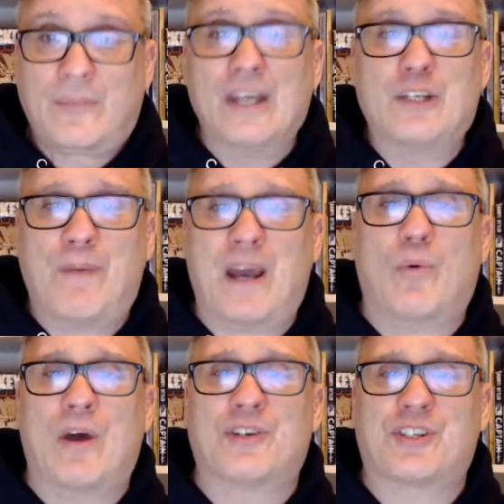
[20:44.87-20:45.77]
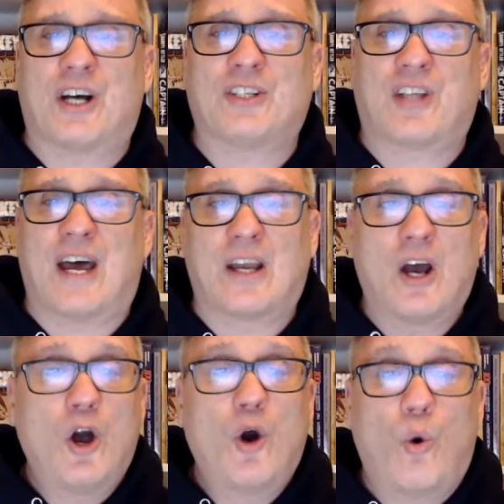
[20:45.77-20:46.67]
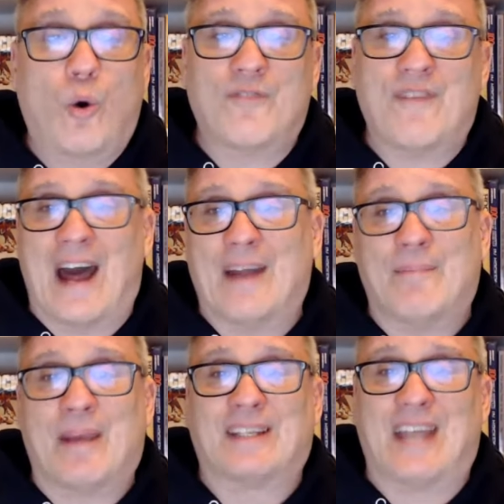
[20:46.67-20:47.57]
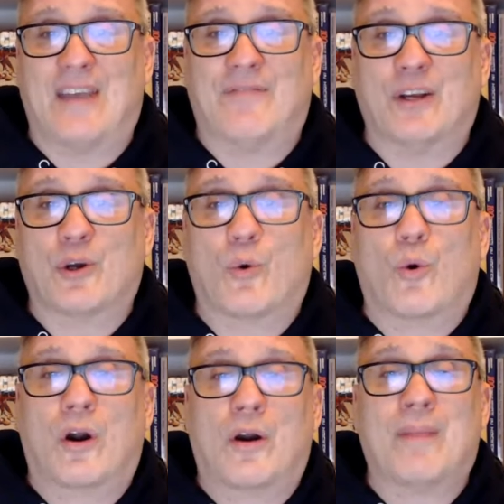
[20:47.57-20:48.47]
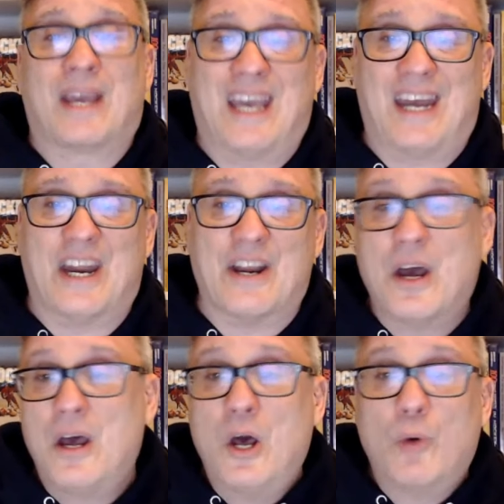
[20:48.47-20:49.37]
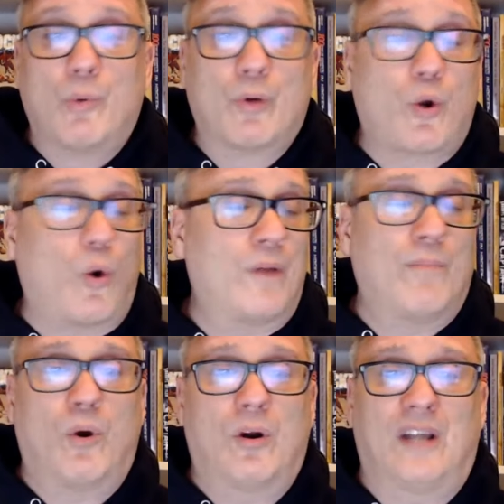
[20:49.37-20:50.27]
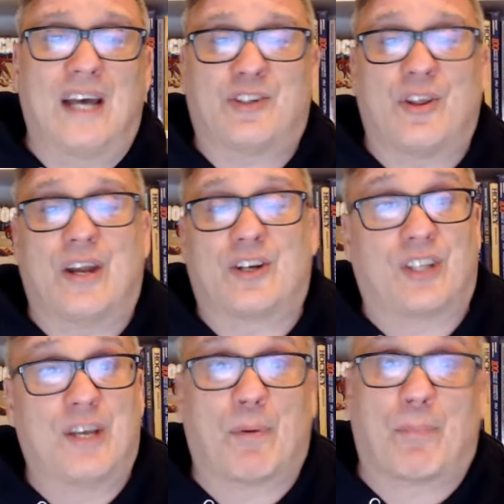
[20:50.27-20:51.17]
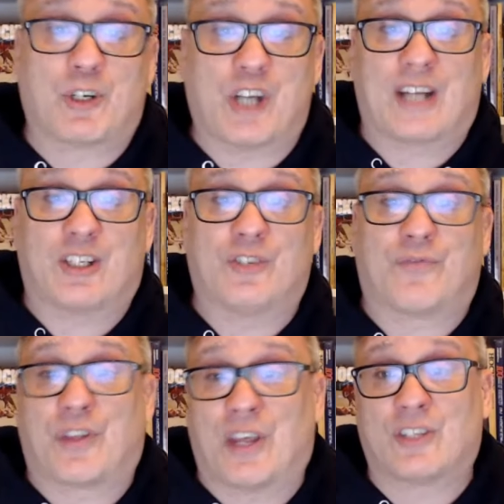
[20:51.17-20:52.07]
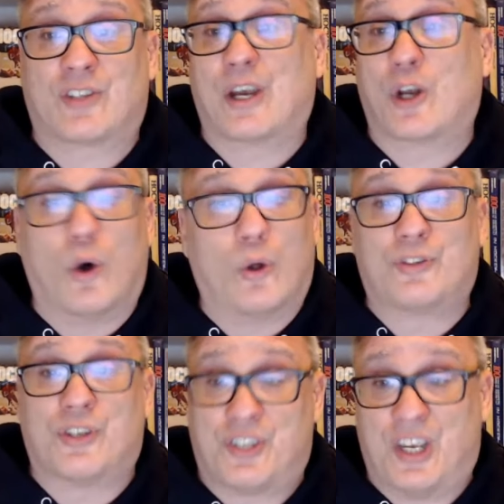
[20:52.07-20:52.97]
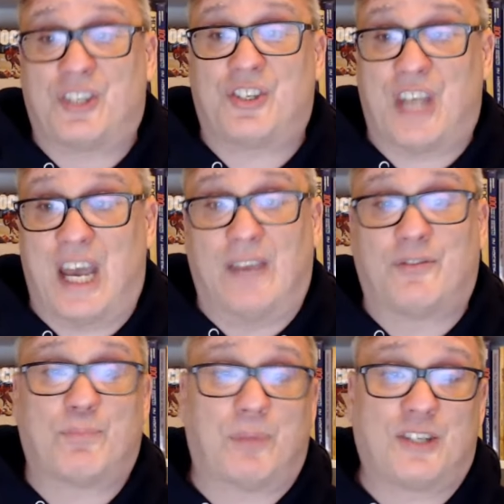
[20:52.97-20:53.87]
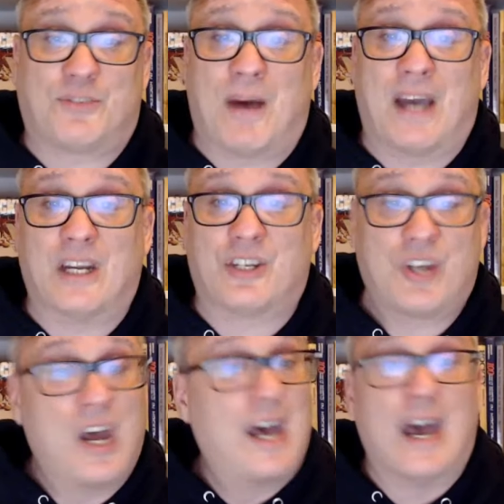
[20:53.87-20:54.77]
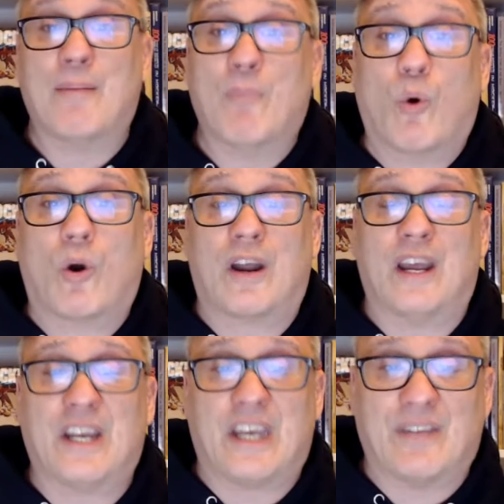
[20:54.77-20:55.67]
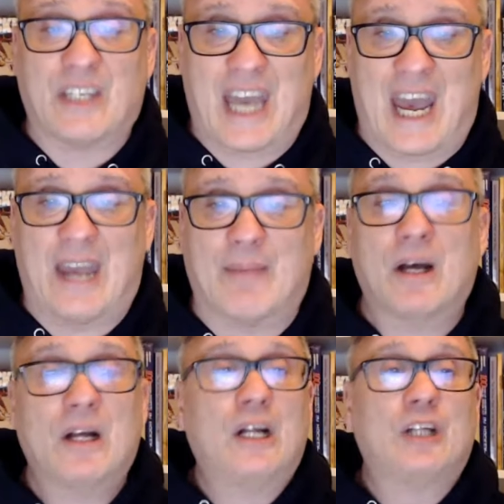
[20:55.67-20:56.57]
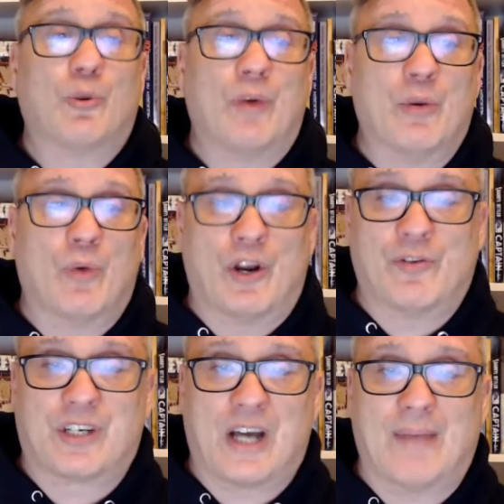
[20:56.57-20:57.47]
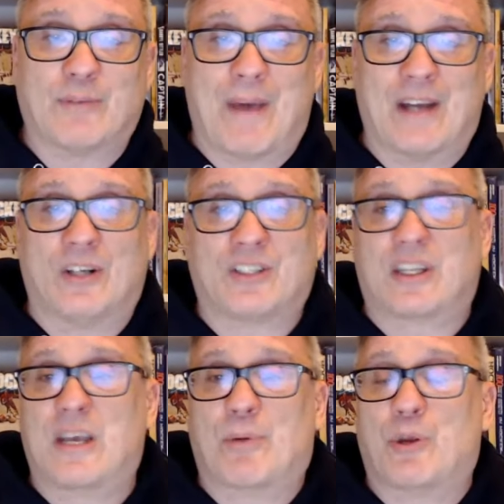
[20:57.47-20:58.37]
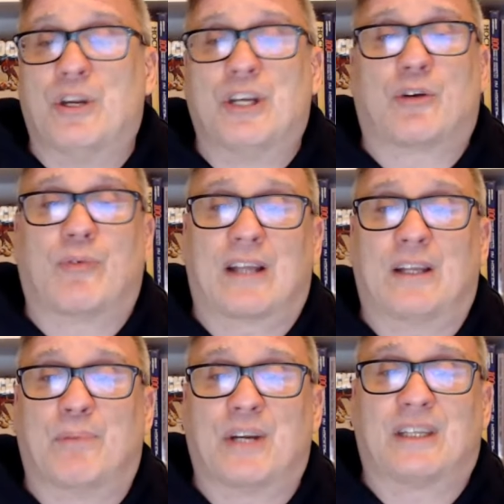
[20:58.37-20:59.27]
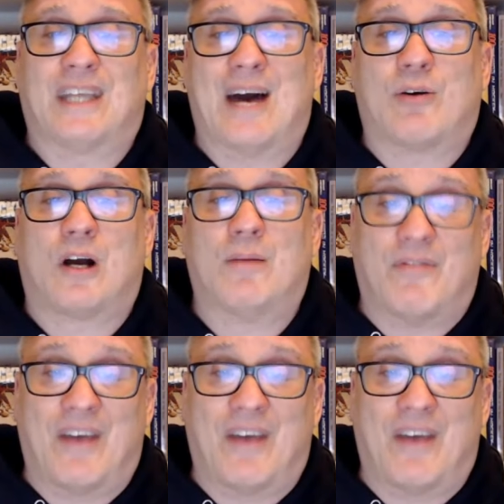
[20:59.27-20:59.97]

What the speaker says: is pick whether studs like Horvat, McDavid, or McKinnon will record more or less than their Sleeper projections for things like goals, assists, saves, plus, minus, and more in a given game. To win a 100 times bet on Sleeper, you need to correctly predict the outcome of